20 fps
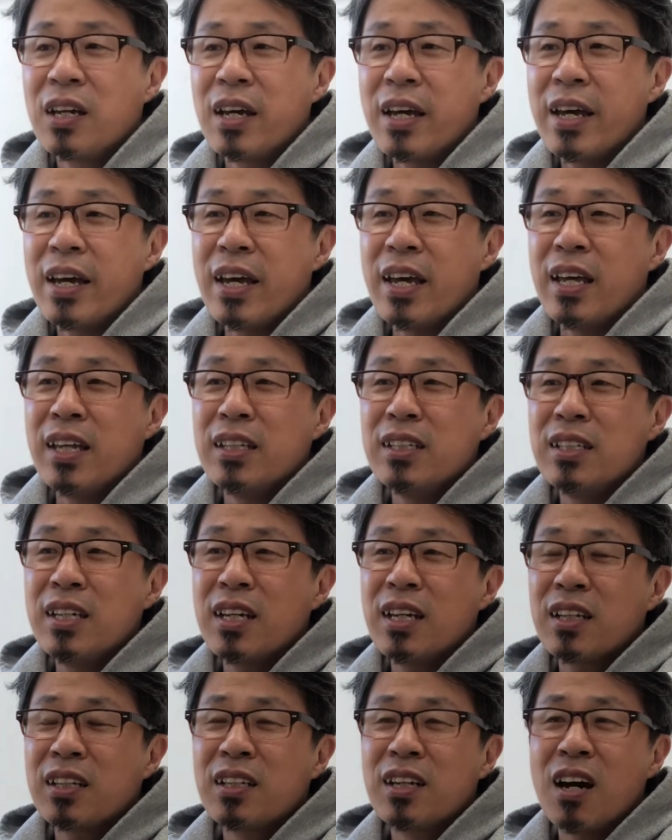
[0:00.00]
and
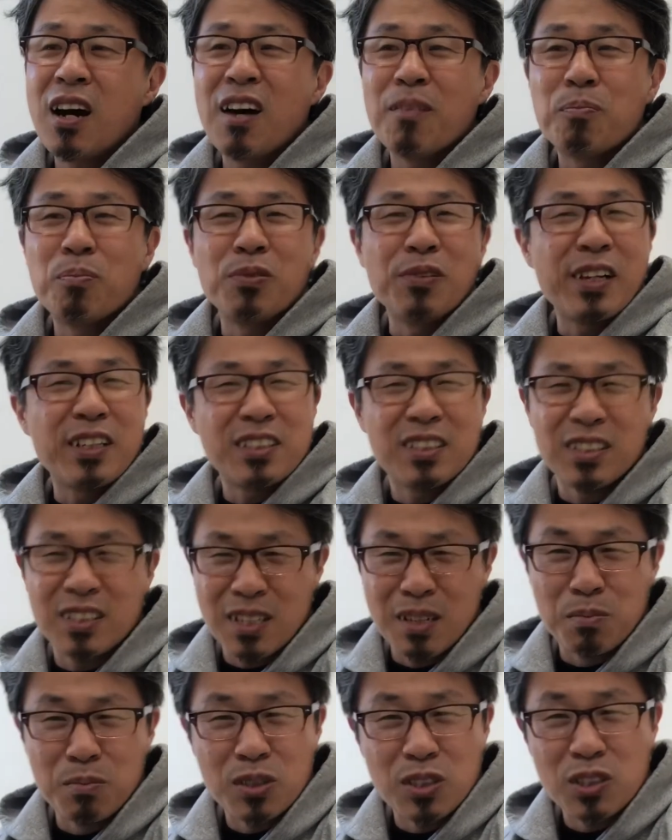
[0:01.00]
yet God blesses
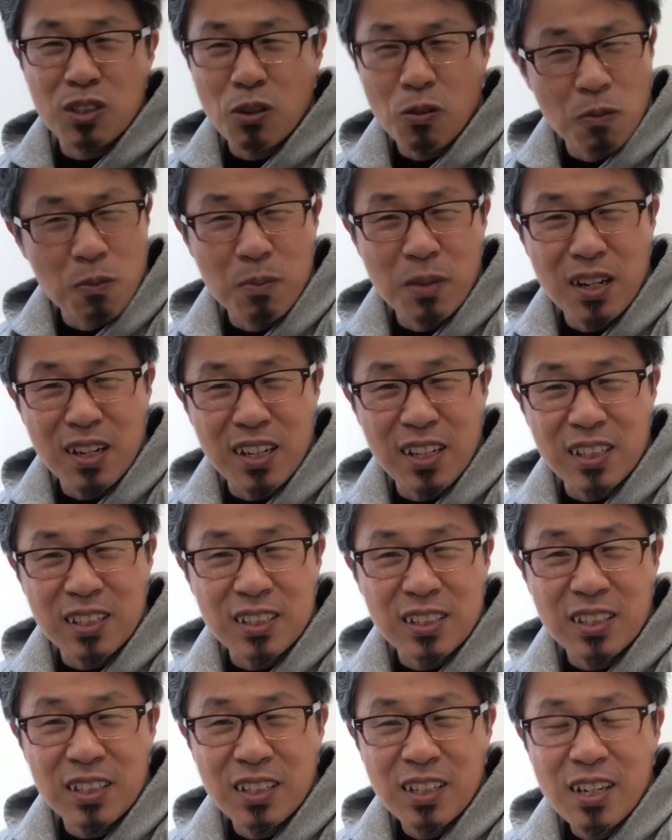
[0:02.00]
them so much,
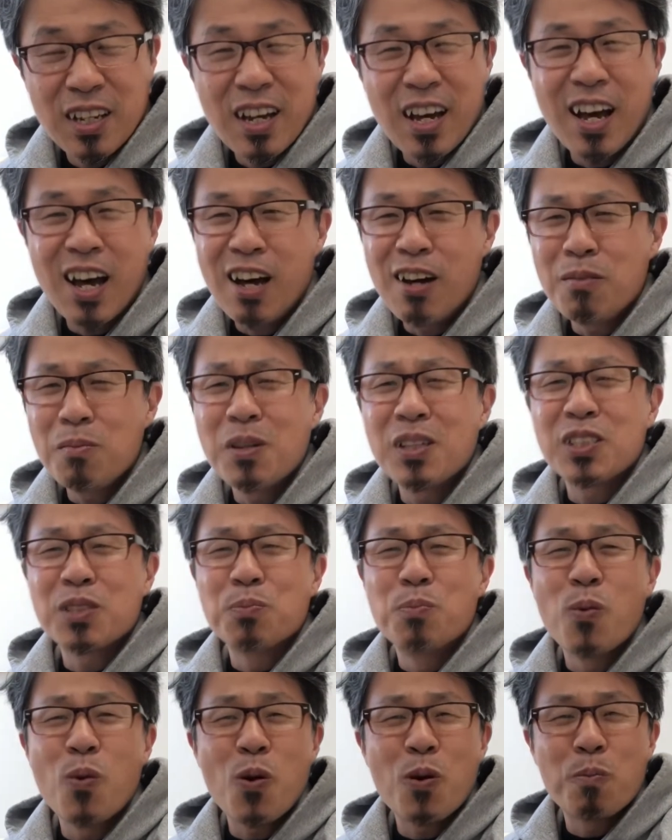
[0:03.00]
how much
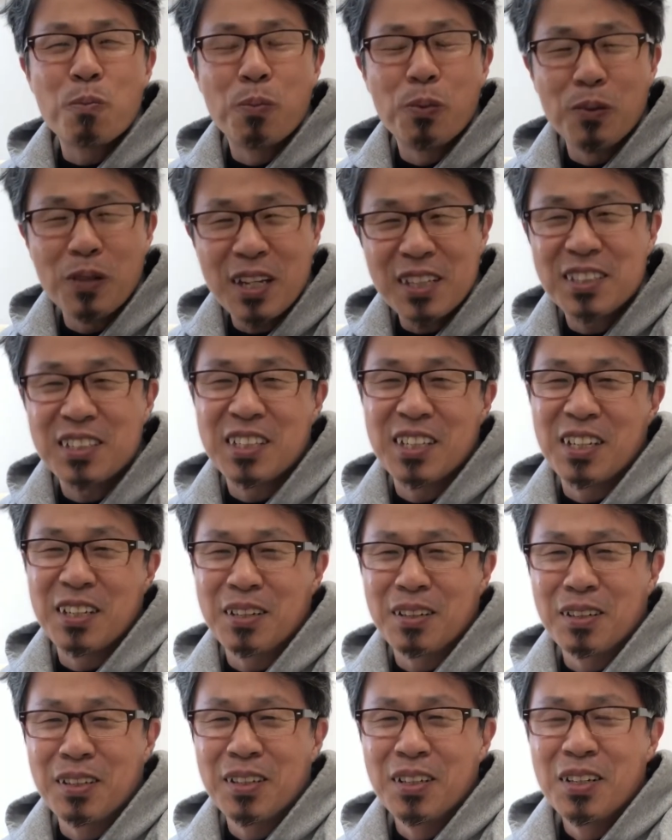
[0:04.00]
more blessing
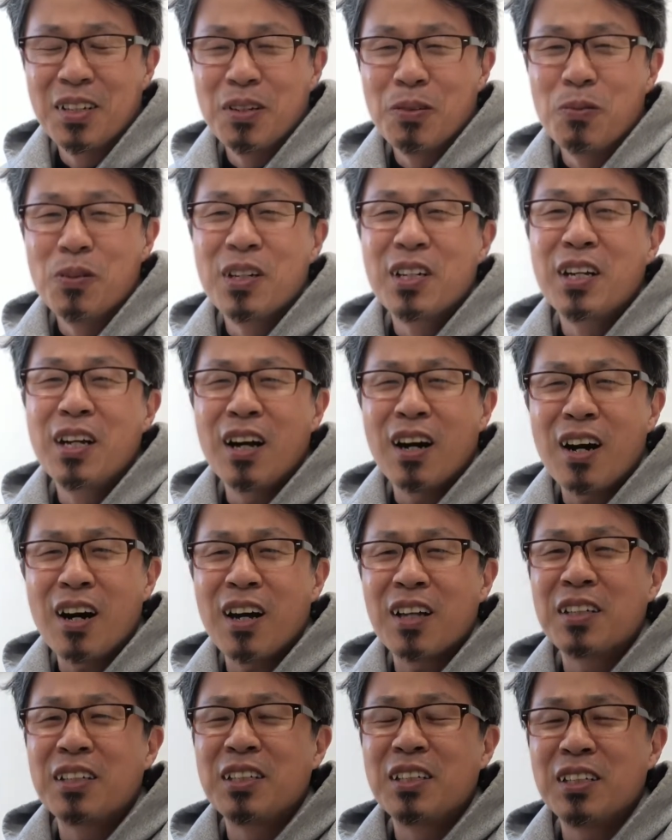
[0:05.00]
would
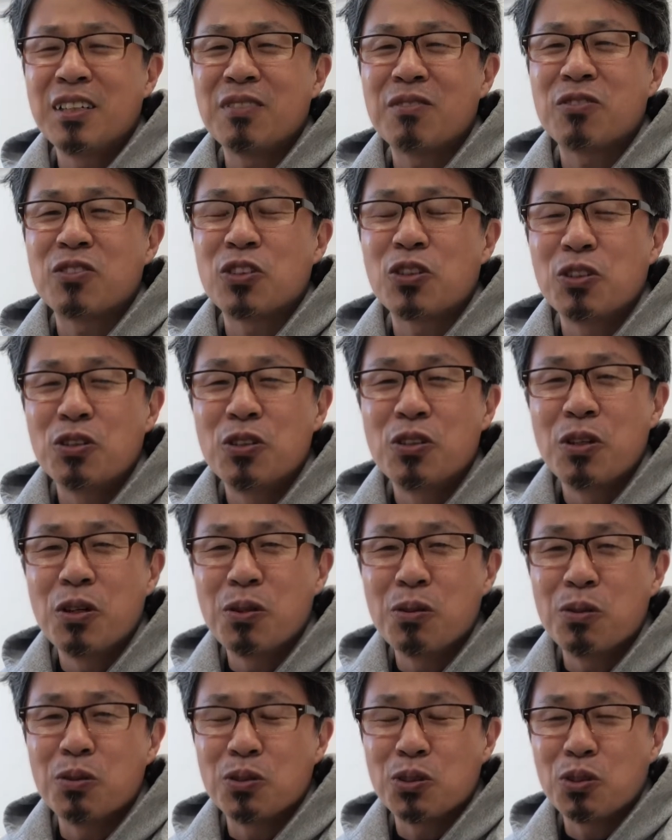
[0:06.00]
God give to
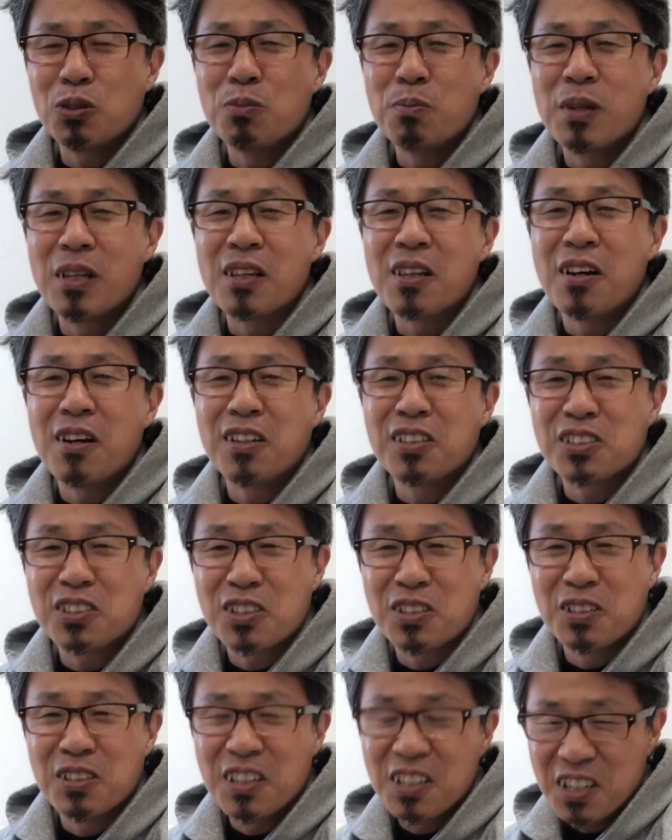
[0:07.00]
those who belongs
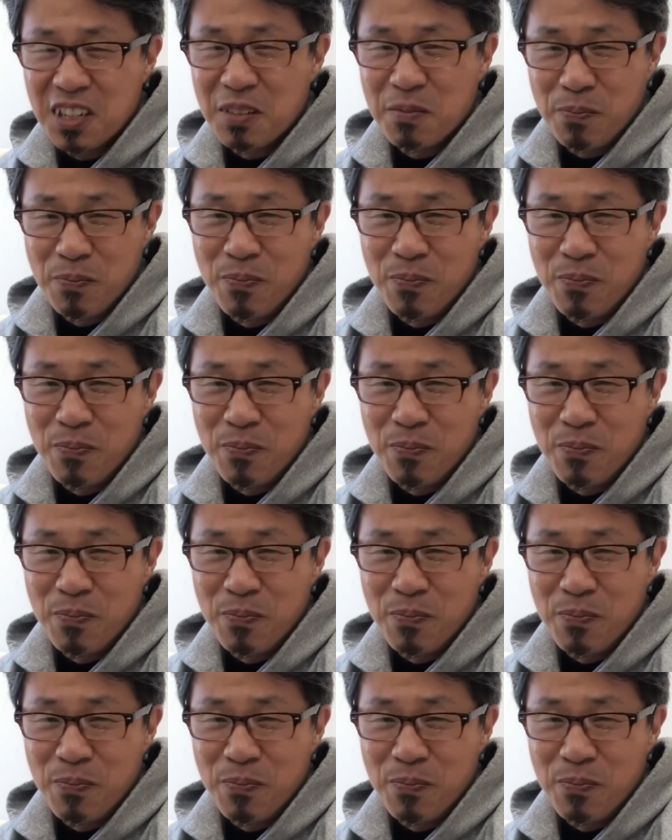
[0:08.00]
to him?